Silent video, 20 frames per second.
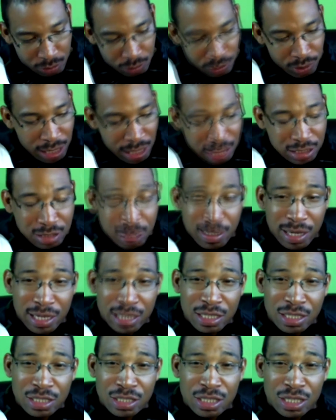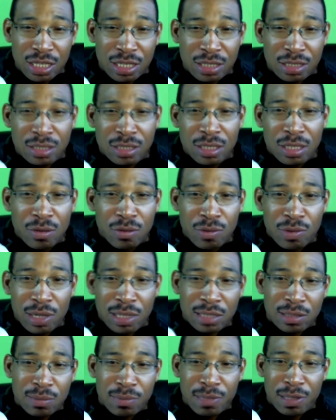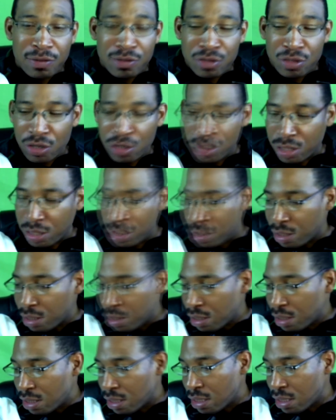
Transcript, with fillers: We got some energy gels. We got some beef jerky.